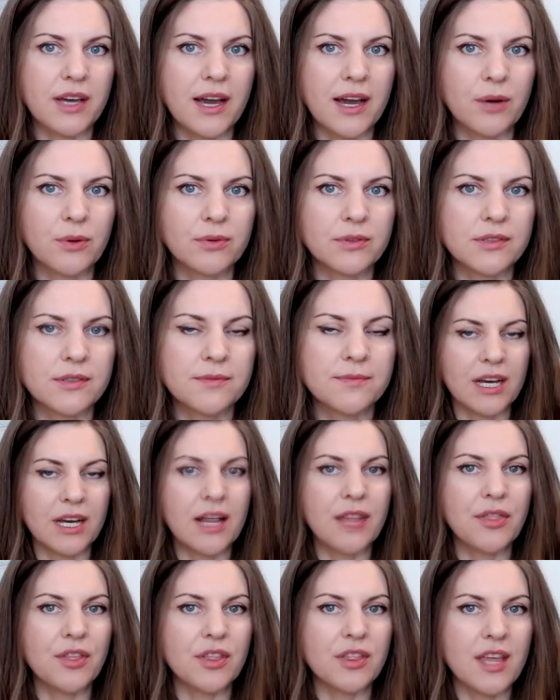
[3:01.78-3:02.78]
account.
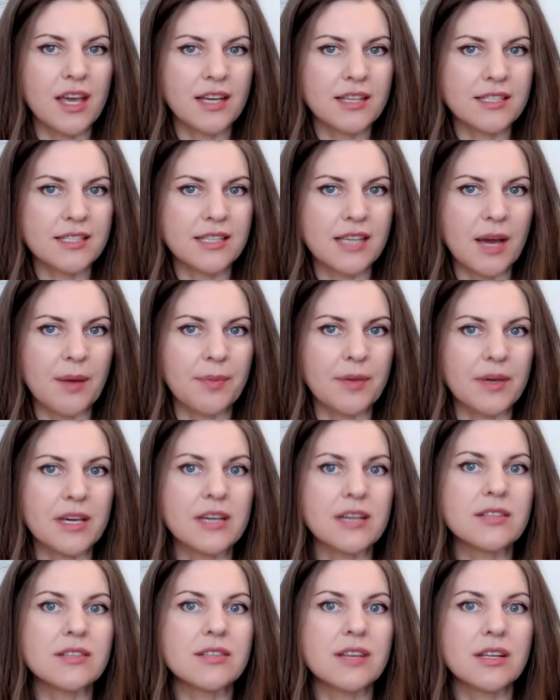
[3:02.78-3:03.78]
The next step
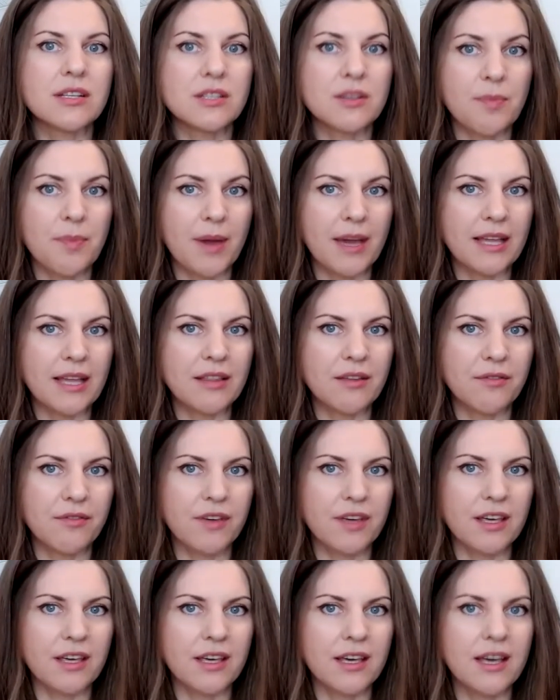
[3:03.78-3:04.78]
is to pay the
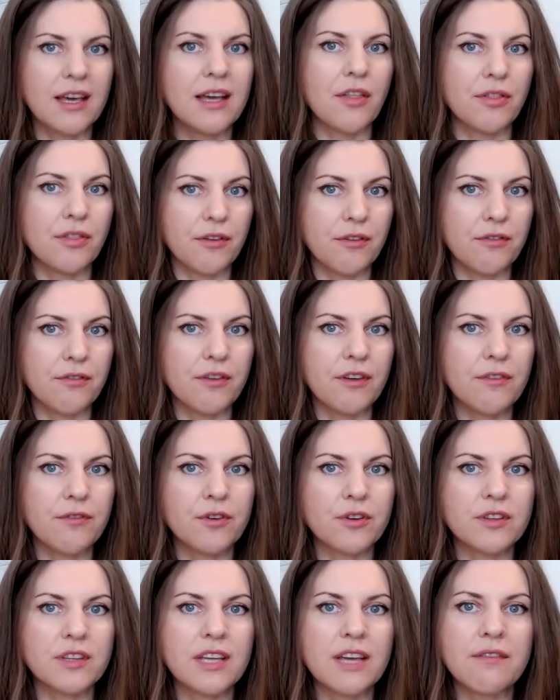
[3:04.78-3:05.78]
fee. The fee
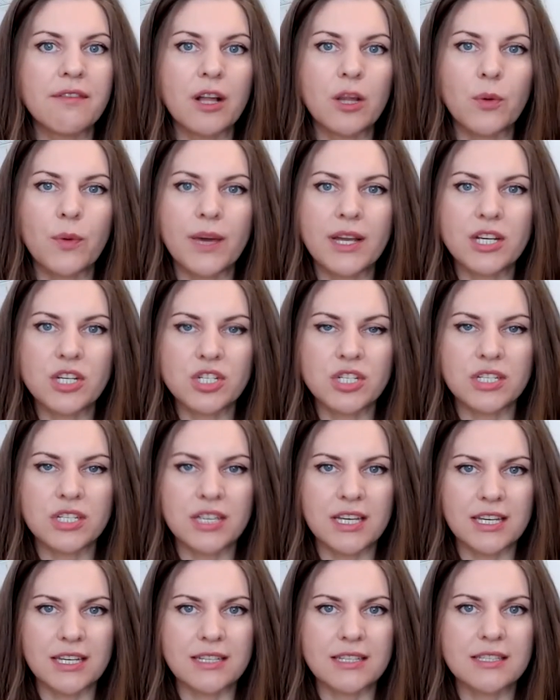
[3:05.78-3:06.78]
for the evaluation
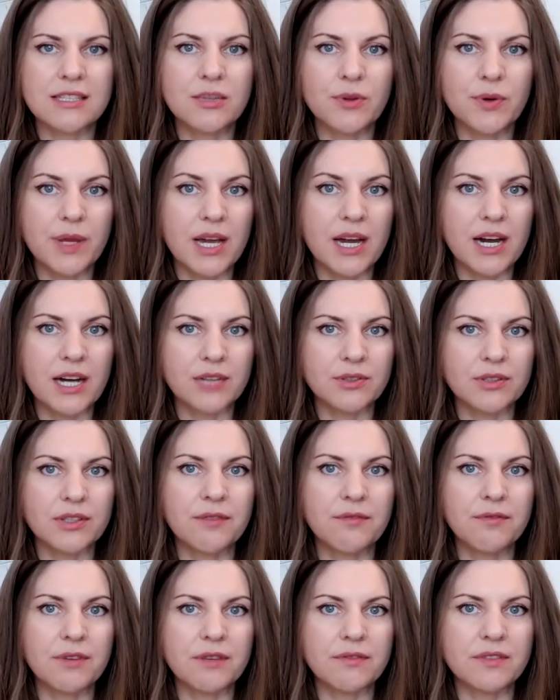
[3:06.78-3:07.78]
is three hundred
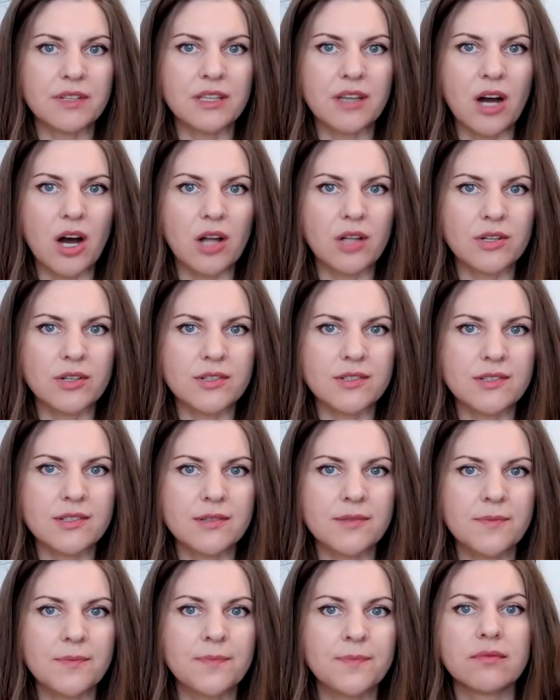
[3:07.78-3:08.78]
fifty dollars.
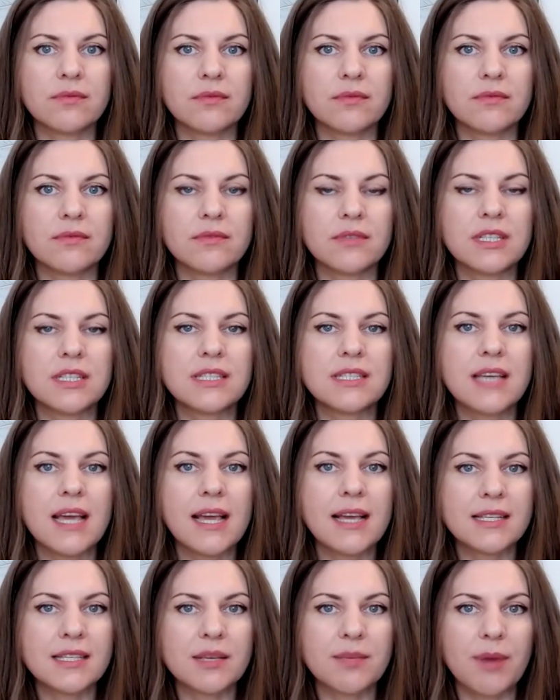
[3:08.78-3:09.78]
It
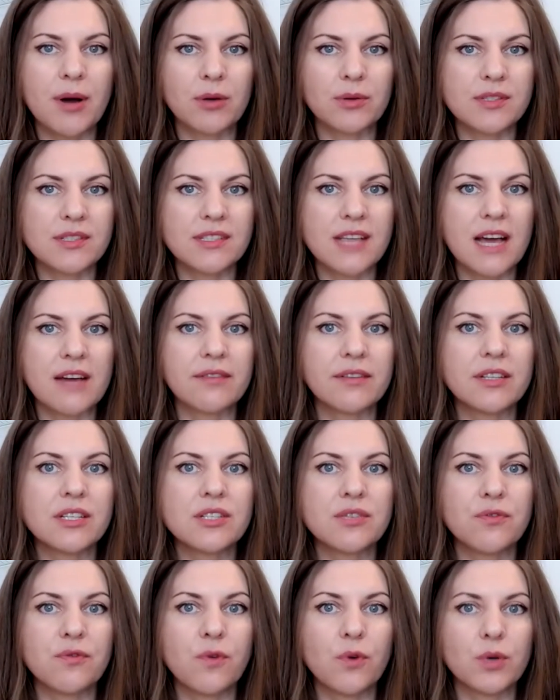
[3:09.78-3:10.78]
takes about seven
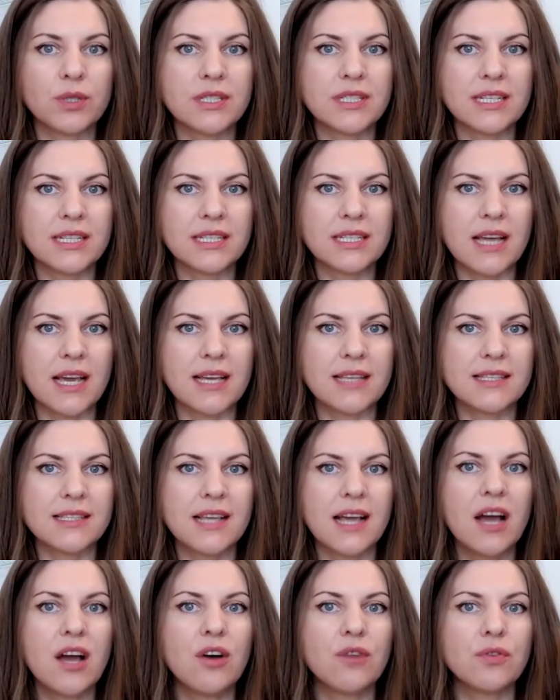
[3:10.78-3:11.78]
to fourteen
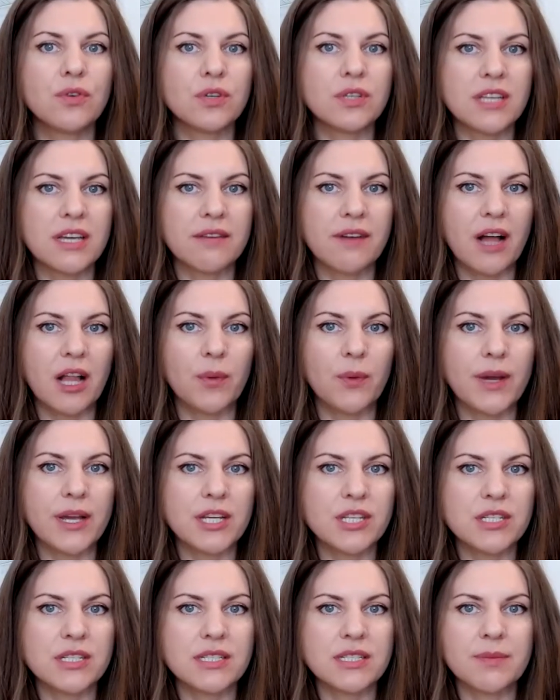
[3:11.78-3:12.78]
days for the
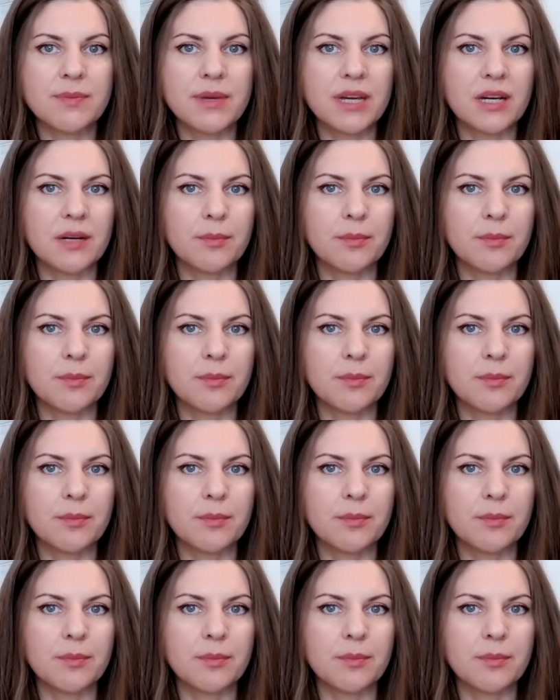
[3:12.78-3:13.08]
evaluation to be